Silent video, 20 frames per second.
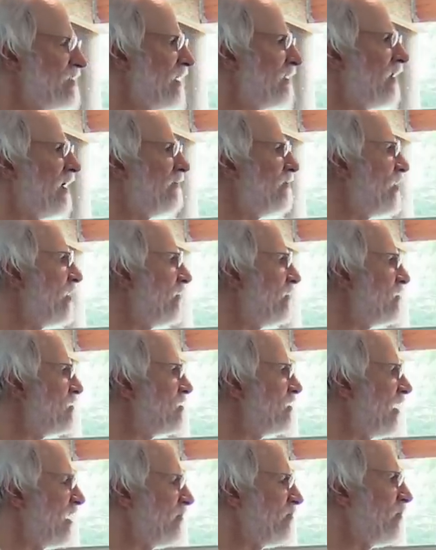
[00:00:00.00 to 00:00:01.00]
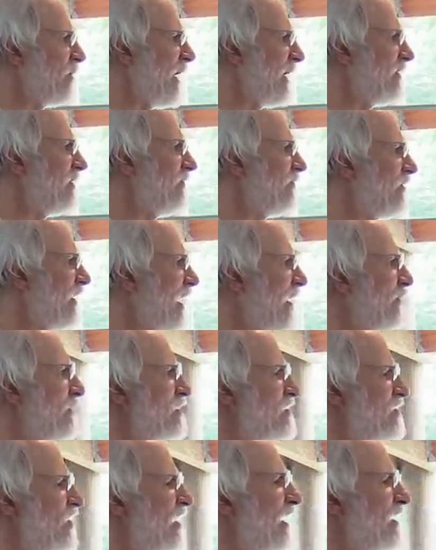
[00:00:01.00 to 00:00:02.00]
they love those, like broccoli
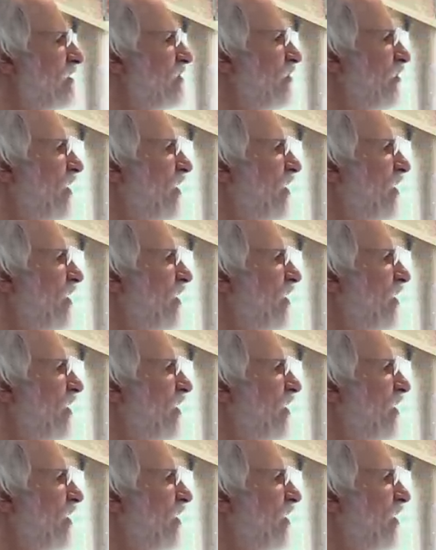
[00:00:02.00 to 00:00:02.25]
flowers, lettuce